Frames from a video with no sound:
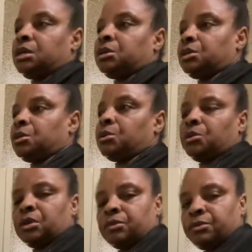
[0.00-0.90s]
you know,
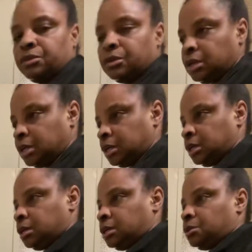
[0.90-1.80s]
if
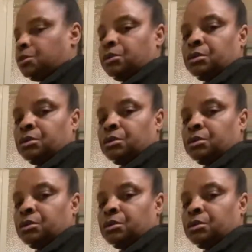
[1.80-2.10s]
you